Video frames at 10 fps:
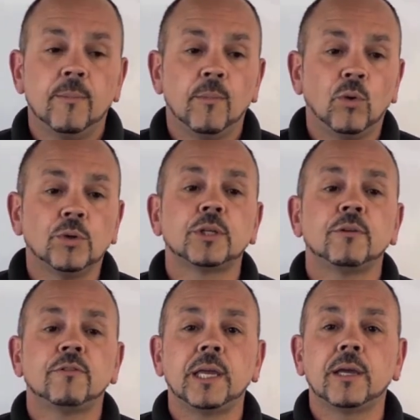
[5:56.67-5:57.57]
Also
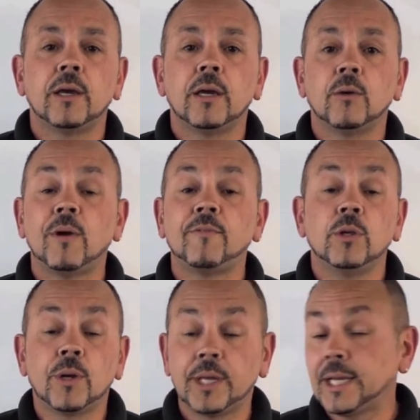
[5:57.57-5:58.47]
think whether
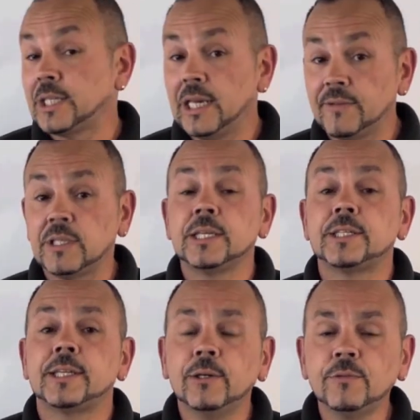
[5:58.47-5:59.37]
you can actually lift it
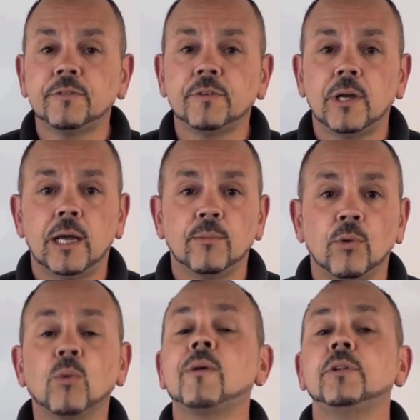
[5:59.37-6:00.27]
yourself
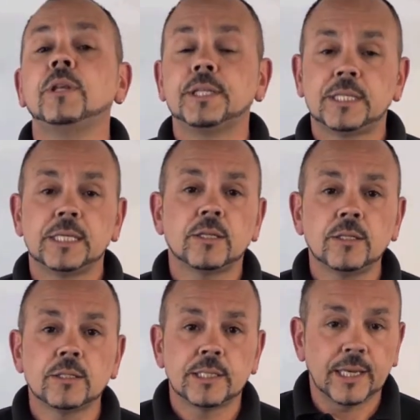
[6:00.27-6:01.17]
or whether you need
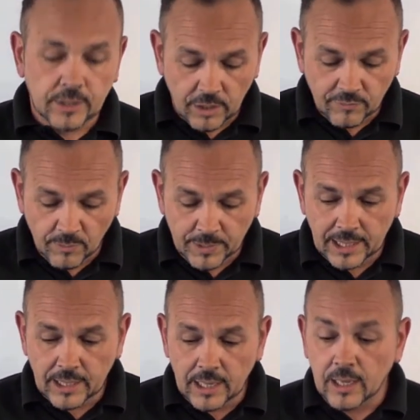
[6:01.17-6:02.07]
assistance, and that can either
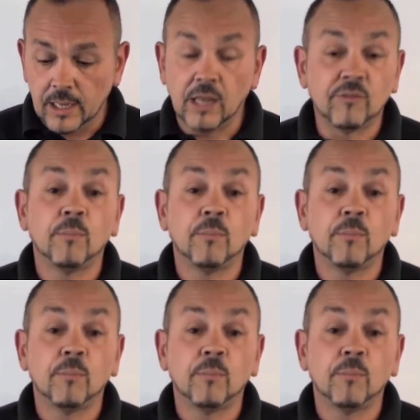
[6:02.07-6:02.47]
be another